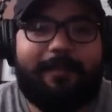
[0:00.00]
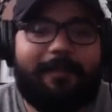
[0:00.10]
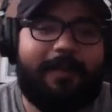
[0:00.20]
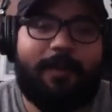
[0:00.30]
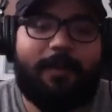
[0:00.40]

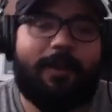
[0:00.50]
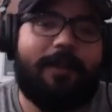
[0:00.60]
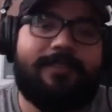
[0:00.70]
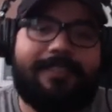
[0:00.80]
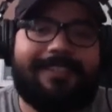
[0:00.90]
you know,
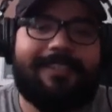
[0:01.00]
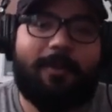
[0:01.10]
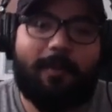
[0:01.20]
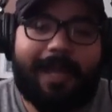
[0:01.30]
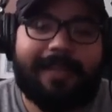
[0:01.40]
brown stitching
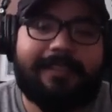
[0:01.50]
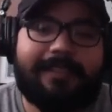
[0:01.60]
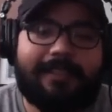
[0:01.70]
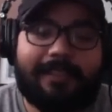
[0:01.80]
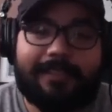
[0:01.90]
or black
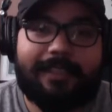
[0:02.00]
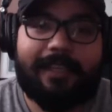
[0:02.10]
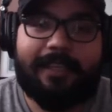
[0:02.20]
stitching. It's like